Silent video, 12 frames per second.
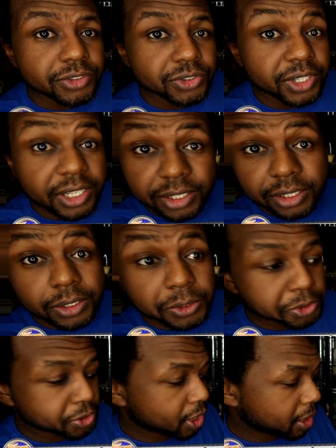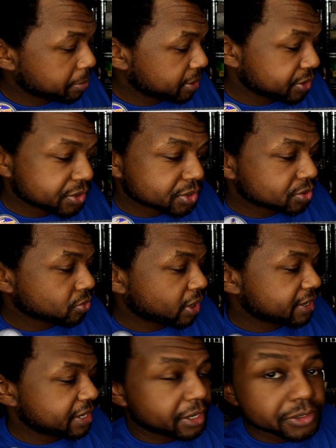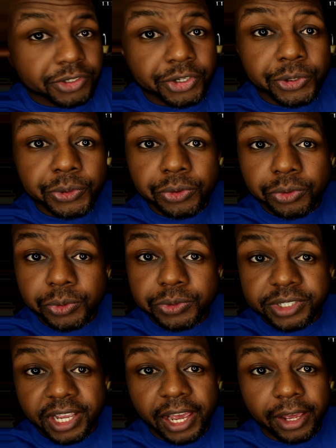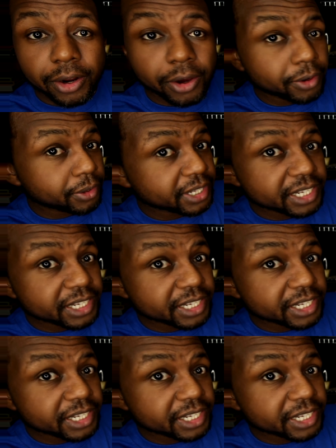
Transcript: you get the little Sharpie and you just write down 2 through 10 on